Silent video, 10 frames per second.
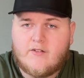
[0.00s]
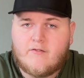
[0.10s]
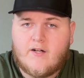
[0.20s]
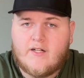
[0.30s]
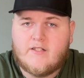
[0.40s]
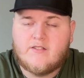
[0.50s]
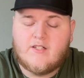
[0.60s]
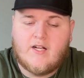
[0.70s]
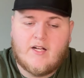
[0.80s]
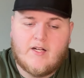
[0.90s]
to find
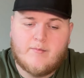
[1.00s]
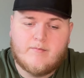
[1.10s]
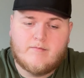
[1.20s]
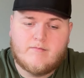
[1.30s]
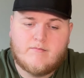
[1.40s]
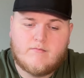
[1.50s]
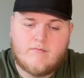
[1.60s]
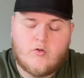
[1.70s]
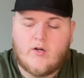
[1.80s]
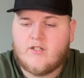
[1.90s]

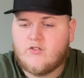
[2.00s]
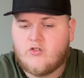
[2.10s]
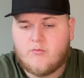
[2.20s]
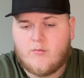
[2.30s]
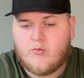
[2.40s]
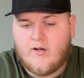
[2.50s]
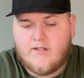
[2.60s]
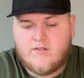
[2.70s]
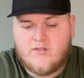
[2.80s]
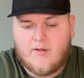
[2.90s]
direct-to-consumer
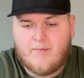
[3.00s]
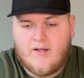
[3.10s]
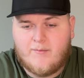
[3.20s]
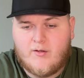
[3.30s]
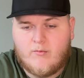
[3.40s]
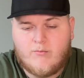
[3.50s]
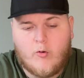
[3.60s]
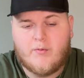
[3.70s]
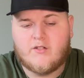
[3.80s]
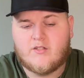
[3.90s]
brands that may be
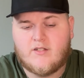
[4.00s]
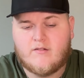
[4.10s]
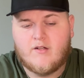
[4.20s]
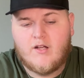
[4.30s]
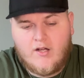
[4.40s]
open to